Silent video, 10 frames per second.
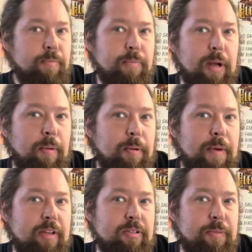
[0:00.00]
Becoming a
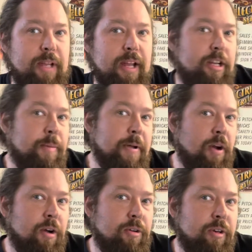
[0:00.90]
master mechanic, you make
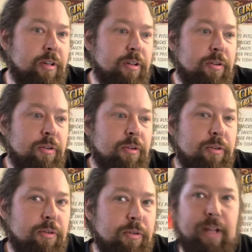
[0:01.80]
100.
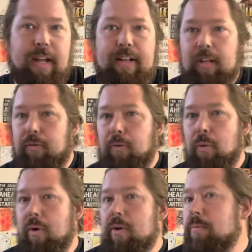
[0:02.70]
Okay, it takes
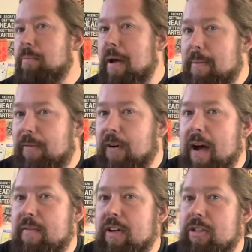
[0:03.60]
four, maybe
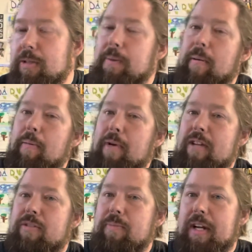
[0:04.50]
five years to become a
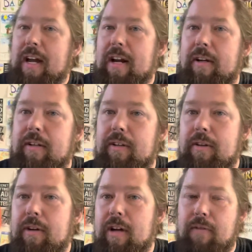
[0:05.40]
master mechanic.
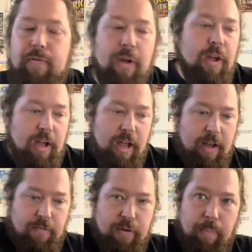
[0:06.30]
If
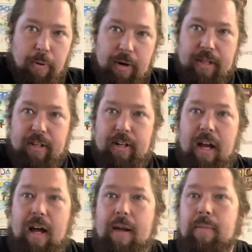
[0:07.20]
if you put in the
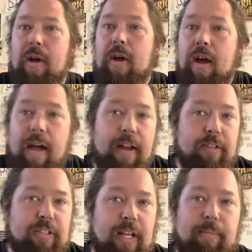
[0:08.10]
time.
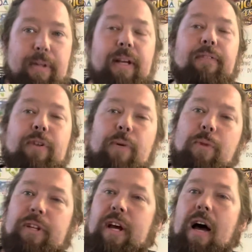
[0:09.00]
And same thing if,
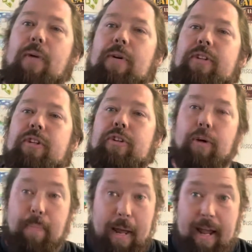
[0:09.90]
with college, you're
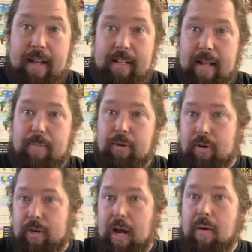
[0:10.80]
paying them to go
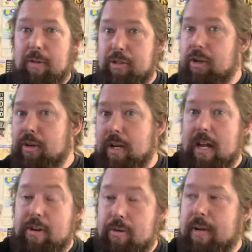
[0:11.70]
to college, so you
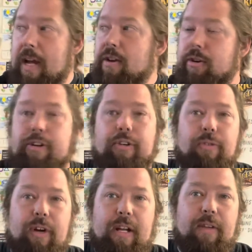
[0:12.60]
get you get your
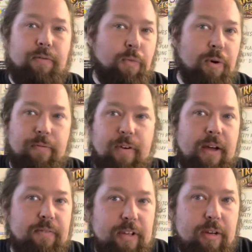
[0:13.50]
degree in four to
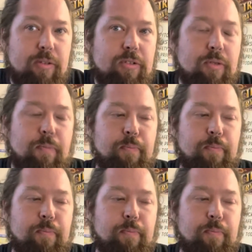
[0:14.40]
five years.